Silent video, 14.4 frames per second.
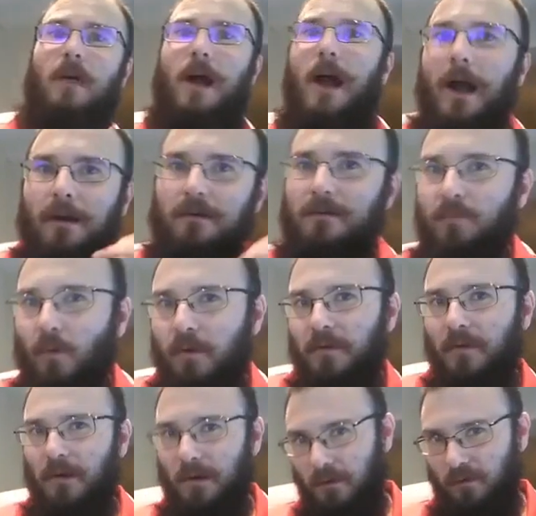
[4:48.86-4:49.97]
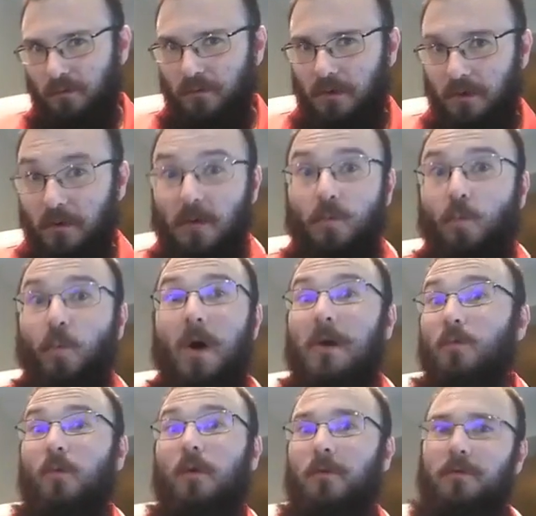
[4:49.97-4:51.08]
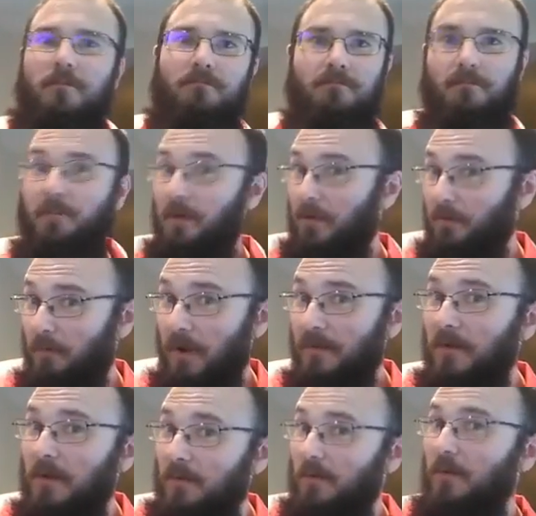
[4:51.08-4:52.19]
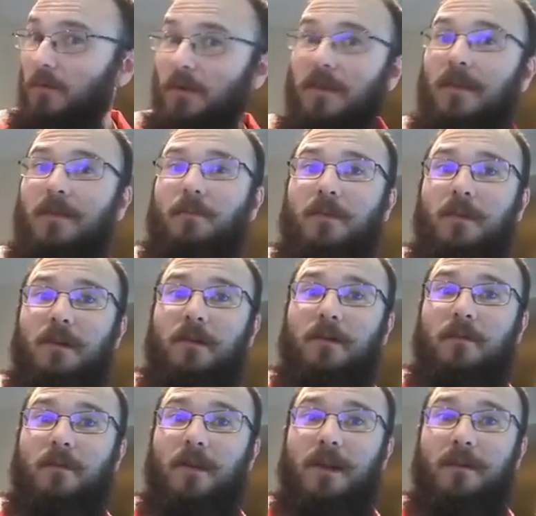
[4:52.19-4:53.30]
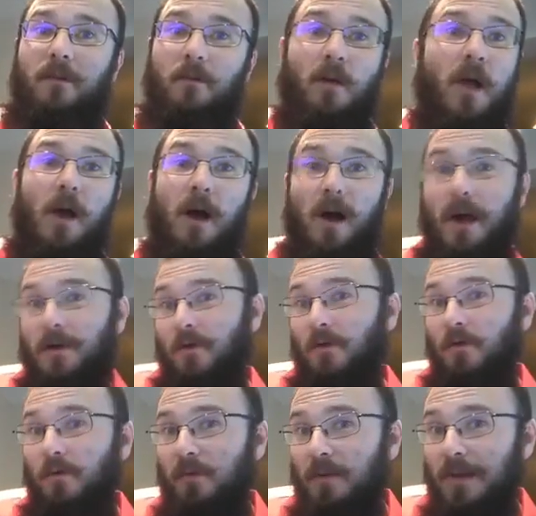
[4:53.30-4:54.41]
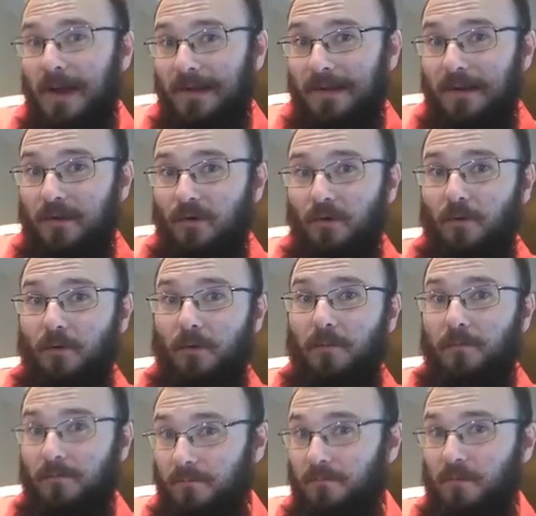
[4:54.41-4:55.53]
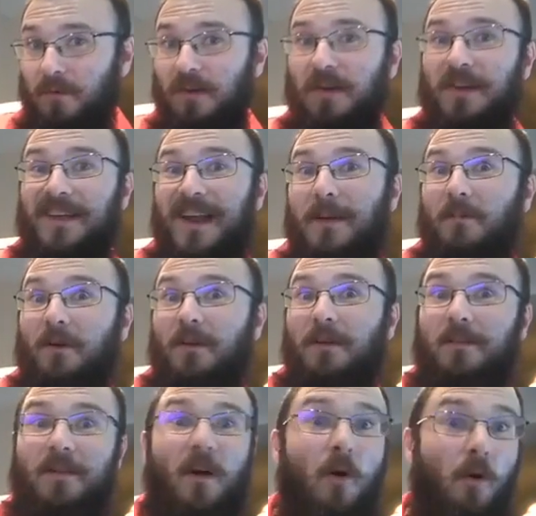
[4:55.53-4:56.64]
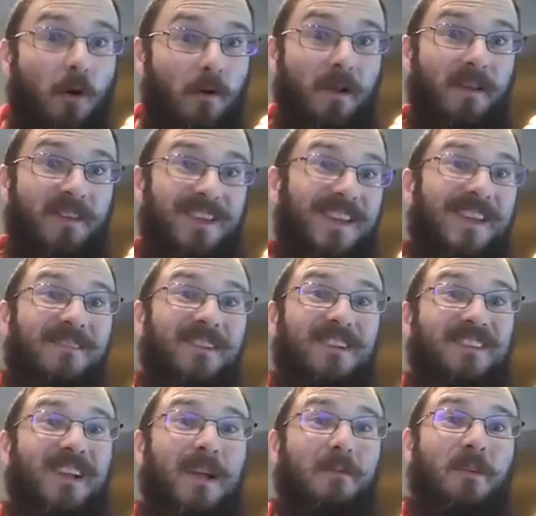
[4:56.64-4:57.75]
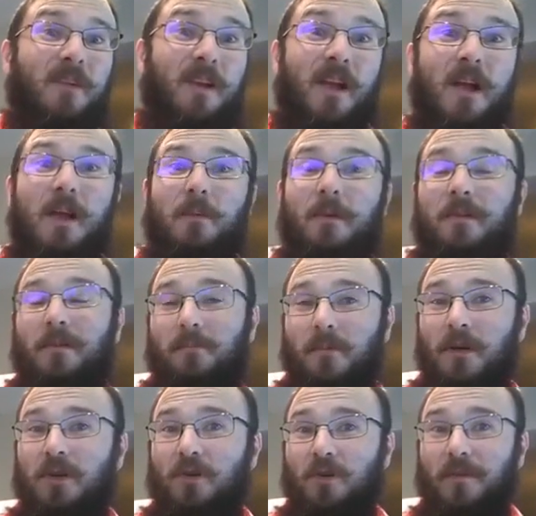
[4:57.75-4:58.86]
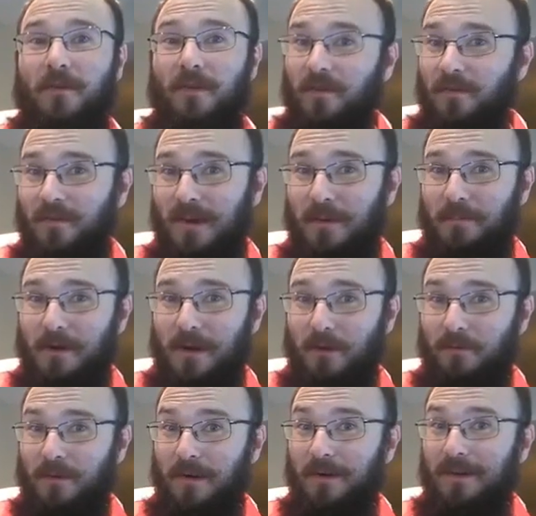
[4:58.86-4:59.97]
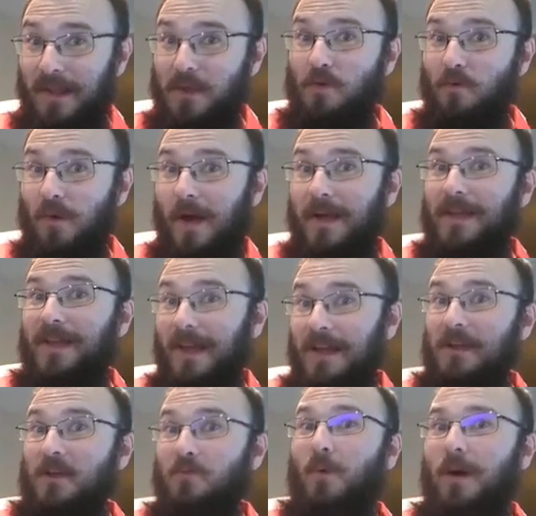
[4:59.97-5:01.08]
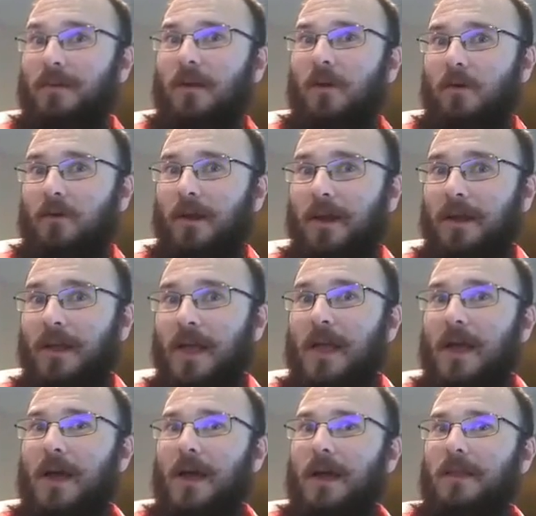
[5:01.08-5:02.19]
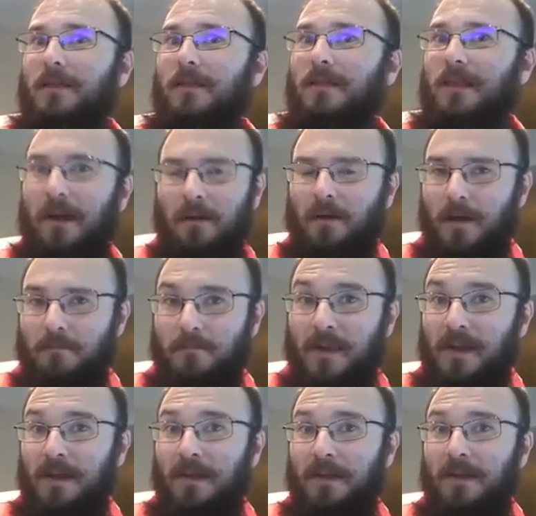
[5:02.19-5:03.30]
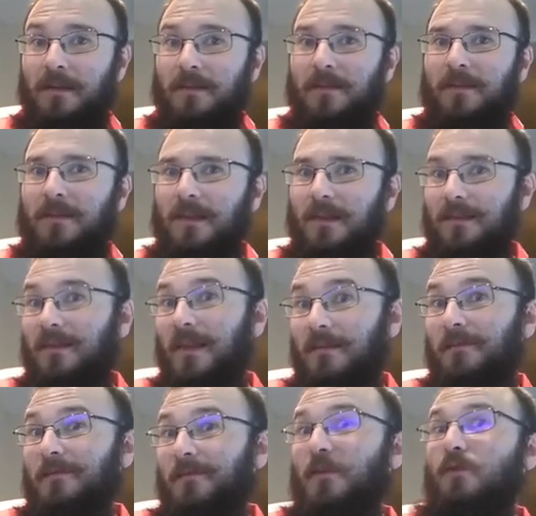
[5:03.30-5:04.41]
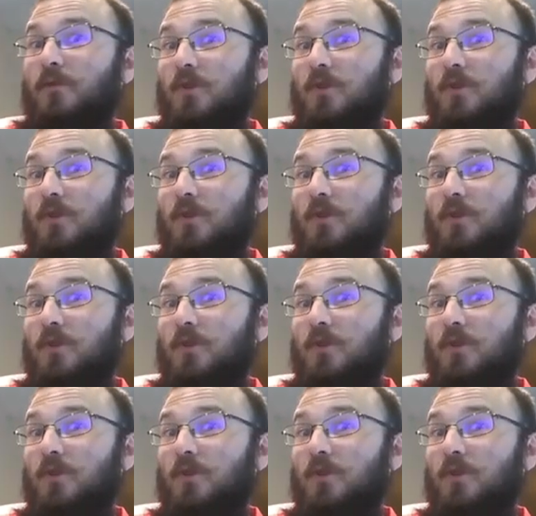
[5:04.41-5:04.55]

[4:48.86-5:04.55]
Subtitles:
Arnold Schwarzenegger do here? What would Pierce Brosnan do in this particular scenario? I don't know who the athlete you're particularly enamored is, or even the celebrity. Because I'm pretty sure if there's a celebrity out there that you like and you want to look like, they're not making the same food